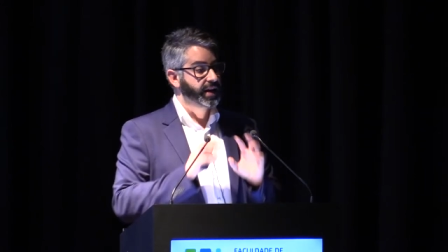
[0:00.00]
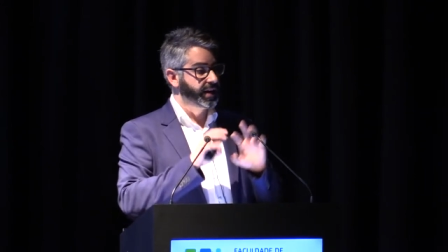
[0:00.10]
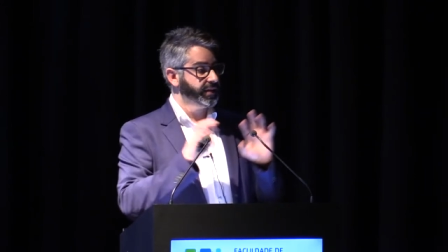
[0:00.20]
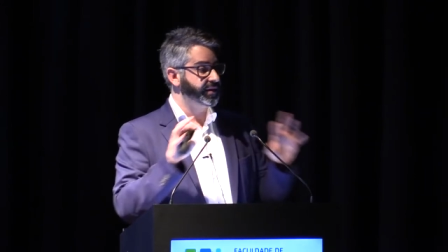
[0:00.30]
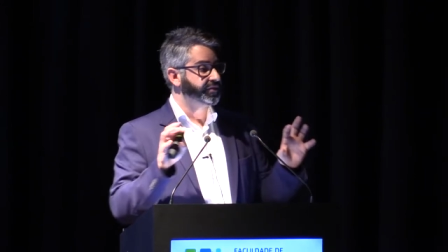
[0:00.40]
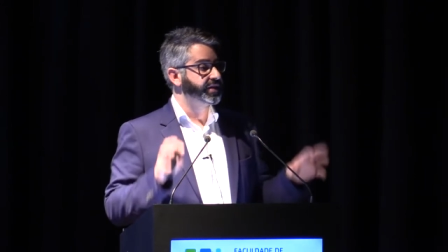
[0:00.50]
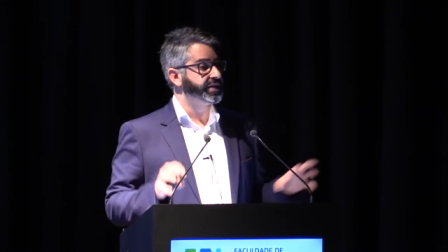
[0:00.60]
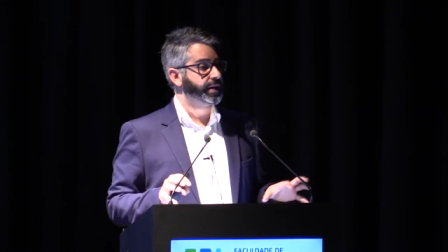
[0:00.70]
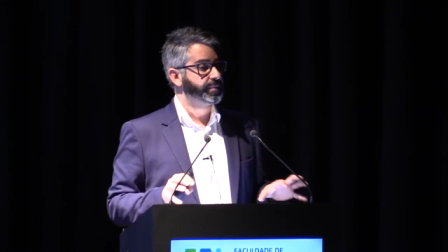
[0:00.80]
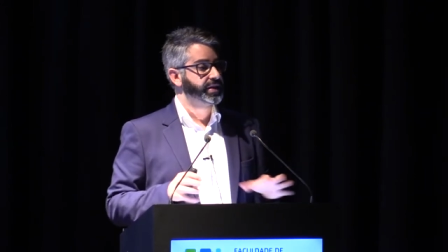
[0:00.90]
They had different
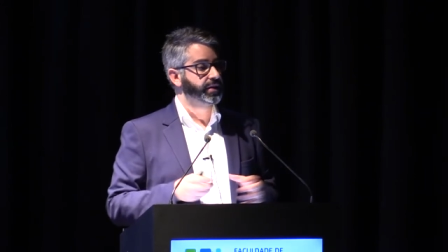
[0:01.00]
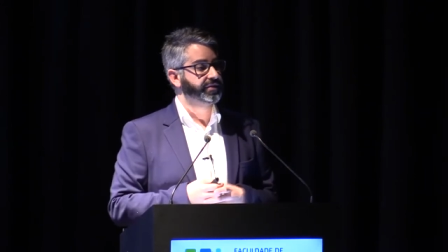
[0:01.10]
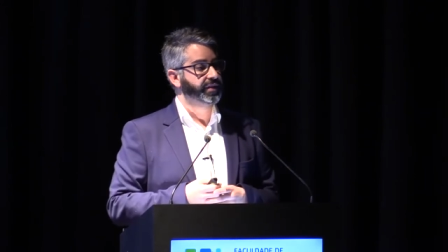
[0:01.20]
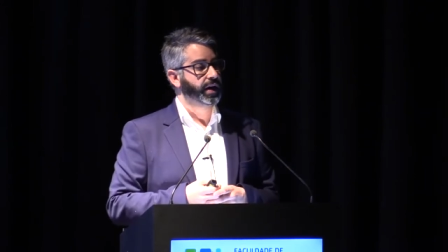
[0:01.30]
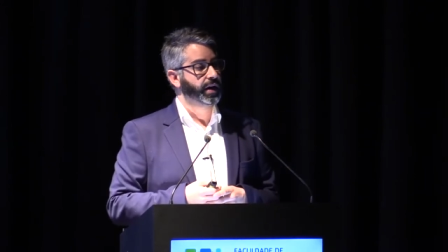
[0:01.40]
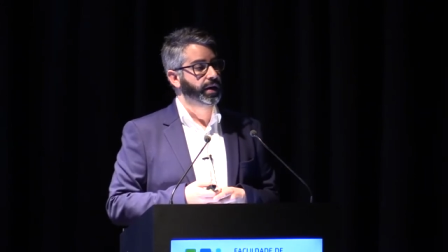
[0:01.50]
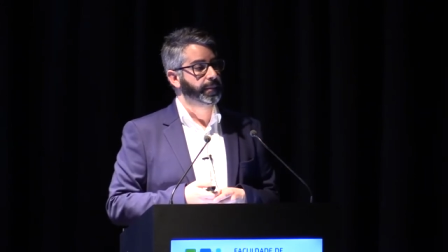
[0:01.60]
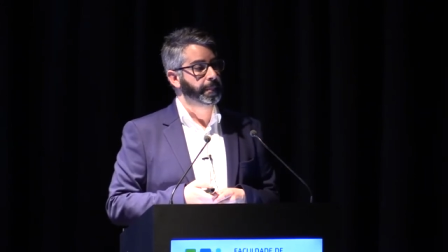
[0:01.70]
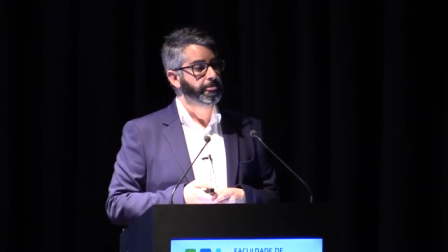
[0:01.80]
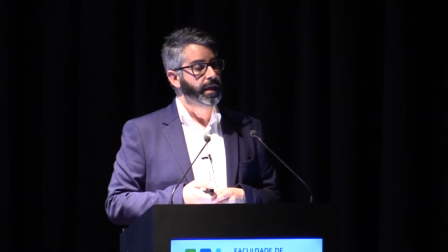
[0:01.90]
types of,
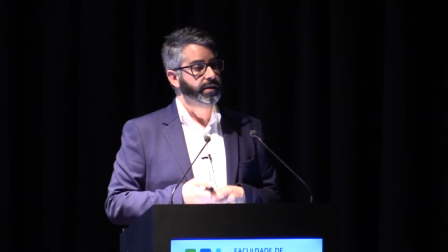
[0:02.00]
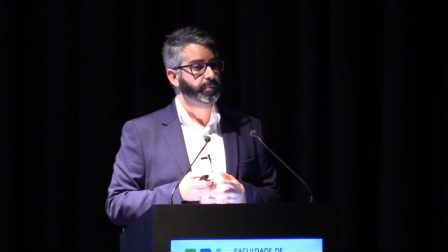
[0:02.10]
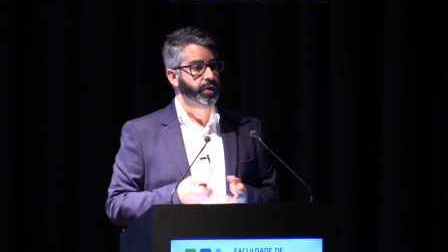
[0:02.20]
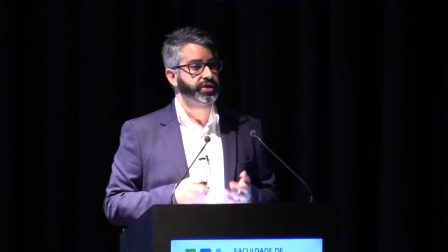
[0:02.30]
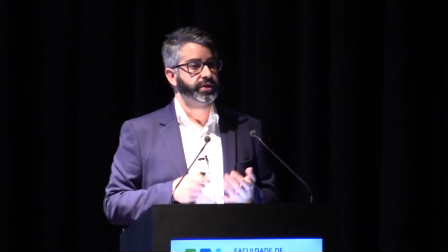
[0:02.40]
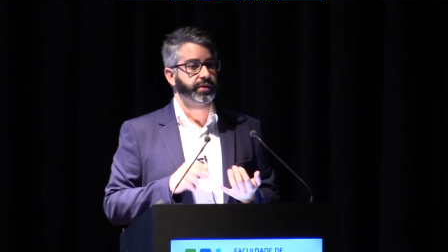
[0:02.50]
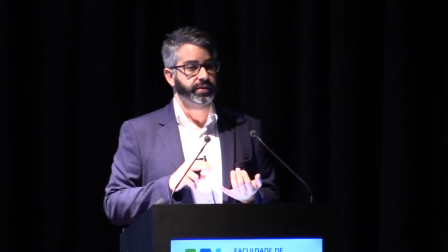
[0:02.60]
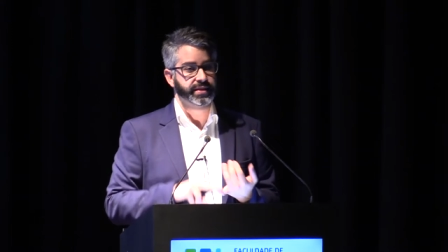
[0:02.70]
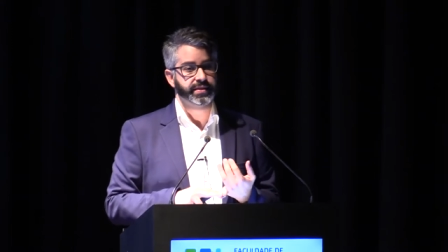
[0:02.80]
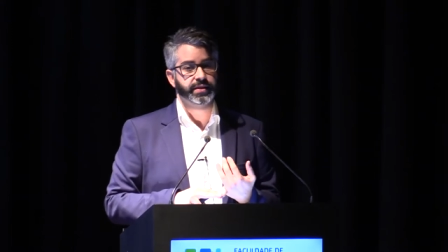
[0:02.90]
the project
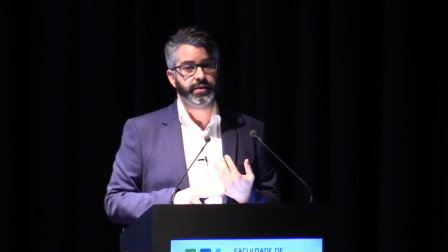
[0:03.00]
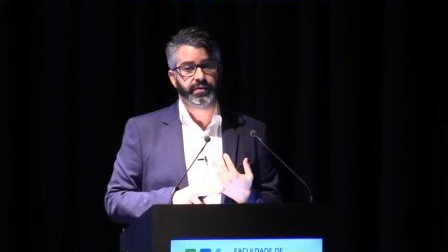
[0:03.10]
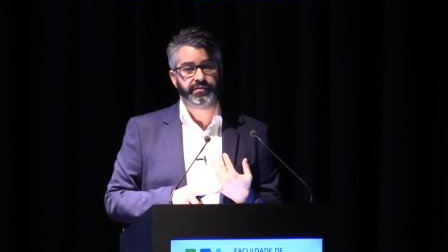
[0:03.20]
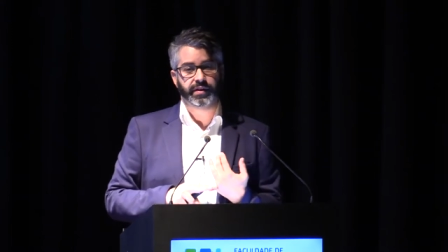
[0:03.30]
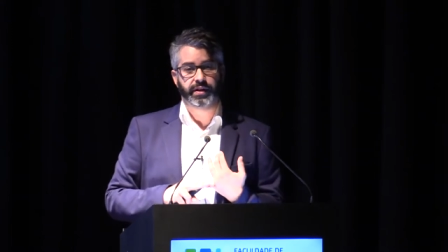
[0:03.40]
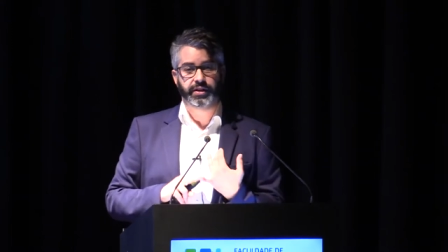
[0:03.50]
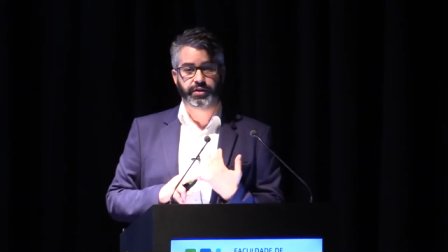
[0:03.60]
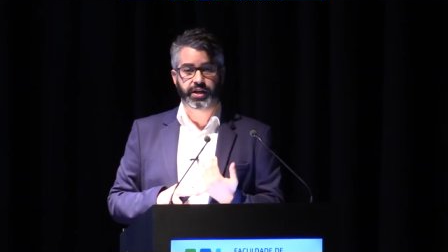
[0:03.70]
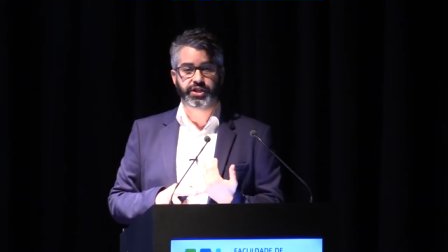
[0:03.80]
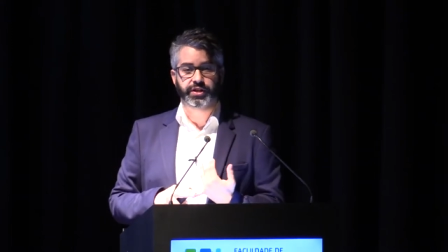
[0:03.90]
consisted of
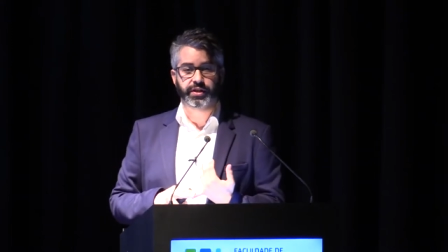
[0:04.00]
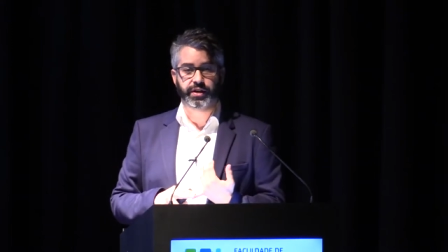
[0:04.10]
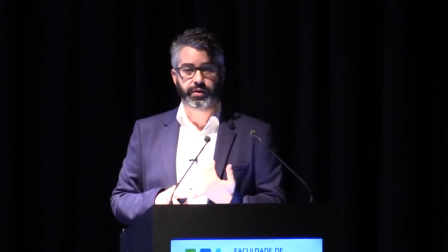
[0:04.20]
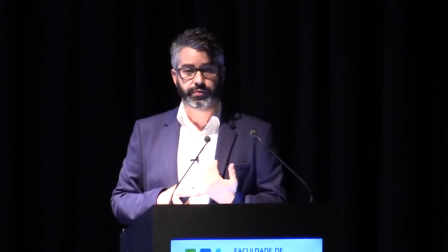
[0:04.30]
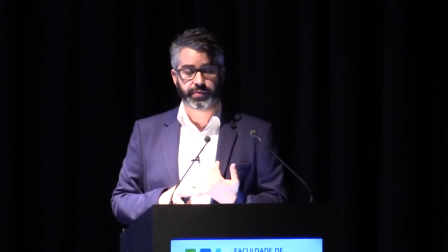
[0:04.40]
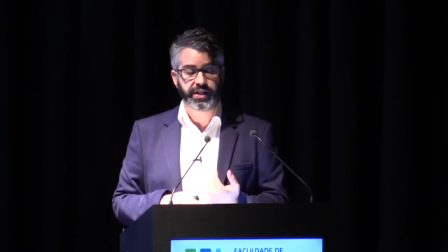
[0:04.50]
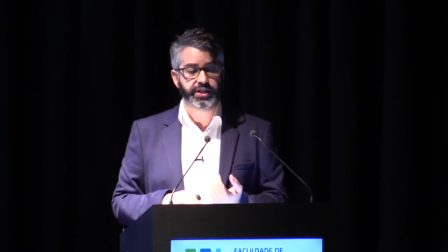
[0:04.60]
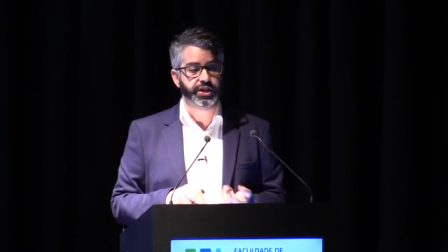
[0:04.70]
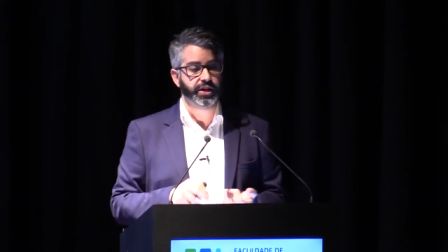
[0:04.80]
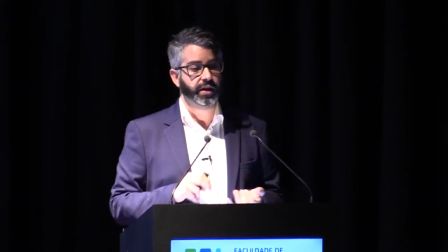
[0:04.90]
education and
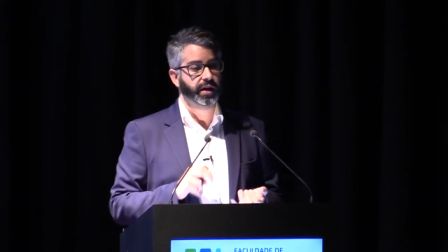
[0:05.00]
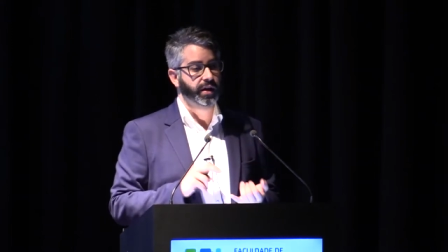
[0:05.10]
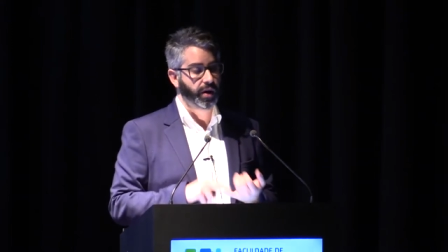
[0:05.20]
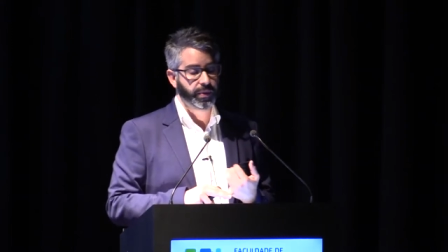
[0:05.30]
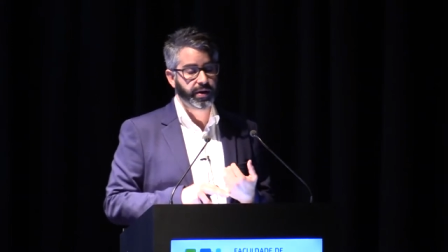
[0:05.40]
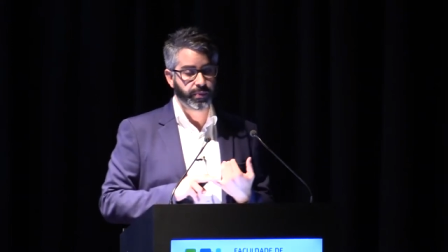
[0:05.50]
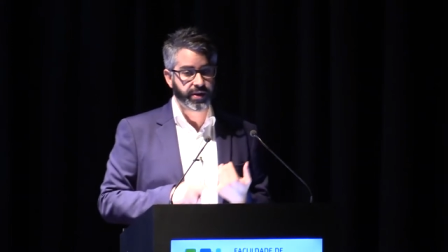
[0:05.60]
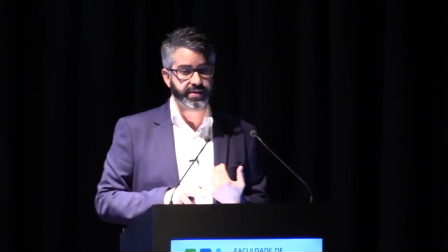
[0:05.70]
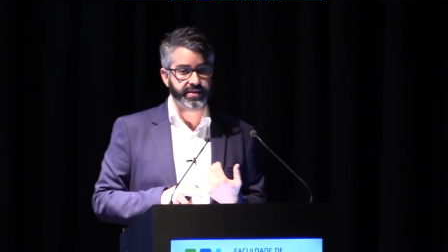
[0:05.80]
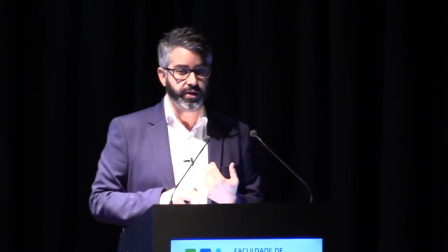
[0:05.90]
outreach,
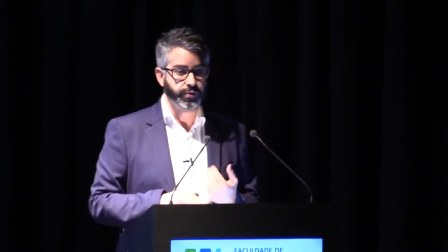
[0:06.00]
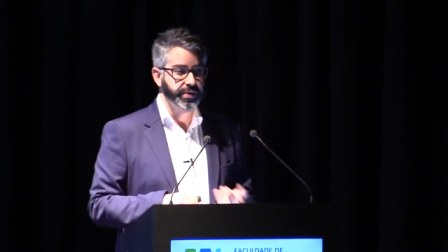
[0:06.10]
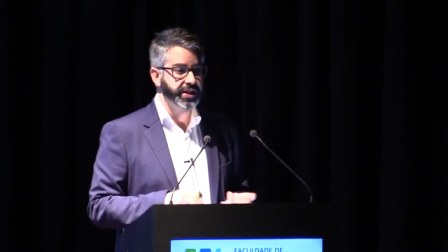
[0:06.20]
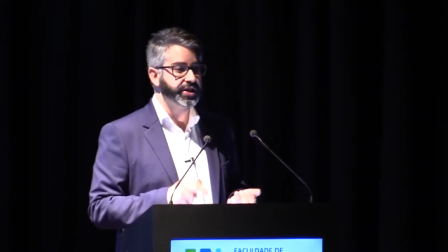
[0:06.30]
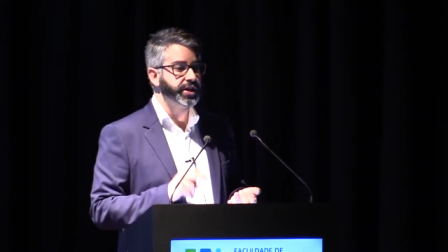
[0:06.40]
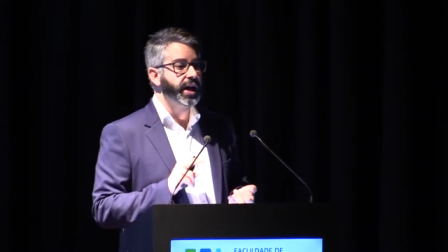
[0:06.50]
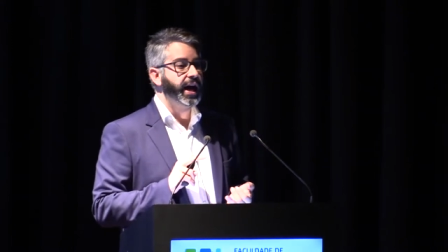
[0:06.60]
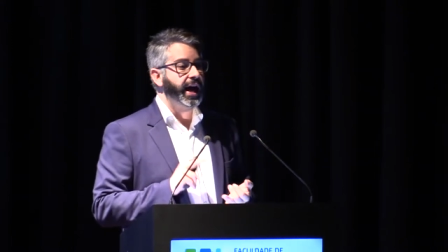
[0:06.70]
awareness and outreach.